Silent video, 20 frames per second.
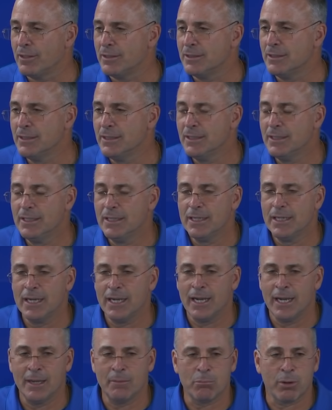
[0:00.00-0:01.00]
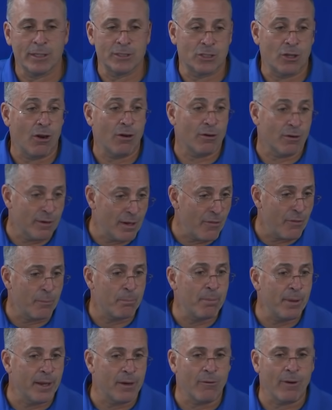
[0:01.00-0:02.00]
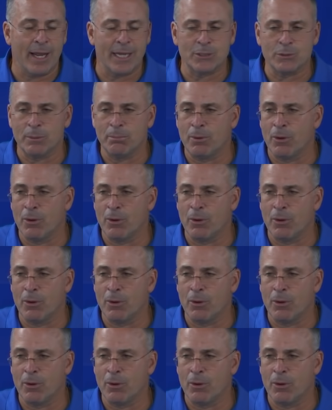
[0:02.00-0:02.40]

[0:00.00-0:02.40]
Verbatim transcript: and uh, and Bricen Garner, another Pitt graduate,